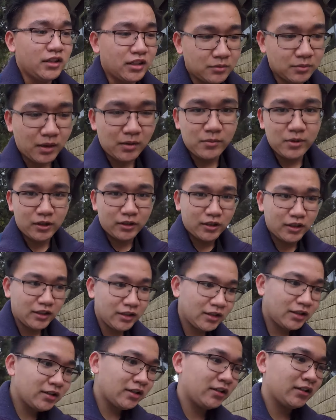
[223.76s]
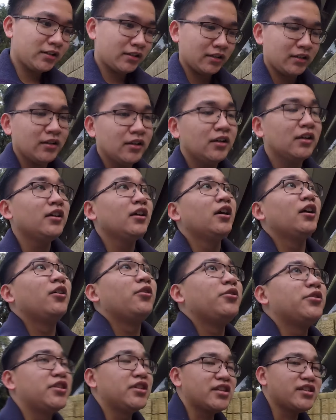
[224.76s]
my building,
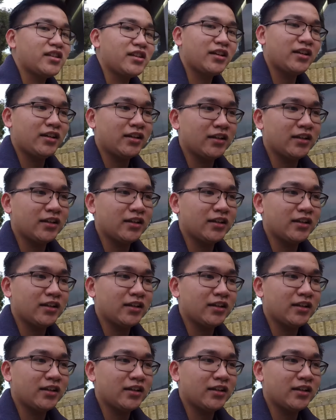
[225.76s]
which is